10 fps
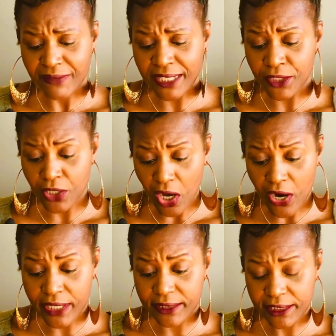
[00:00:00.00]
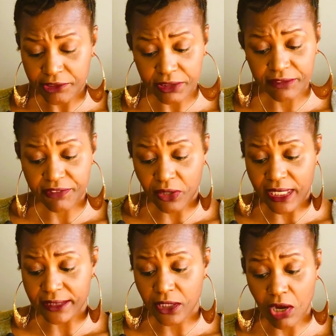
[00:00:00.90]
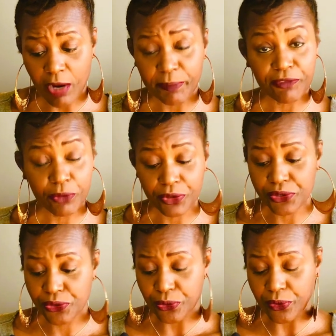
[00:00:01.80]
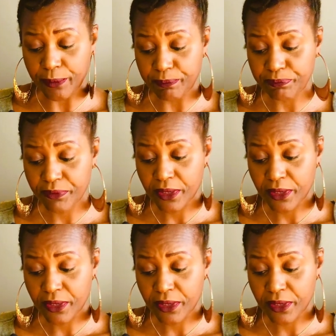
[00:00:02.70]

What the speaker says: In the car, it literally felt like the calm before the storm.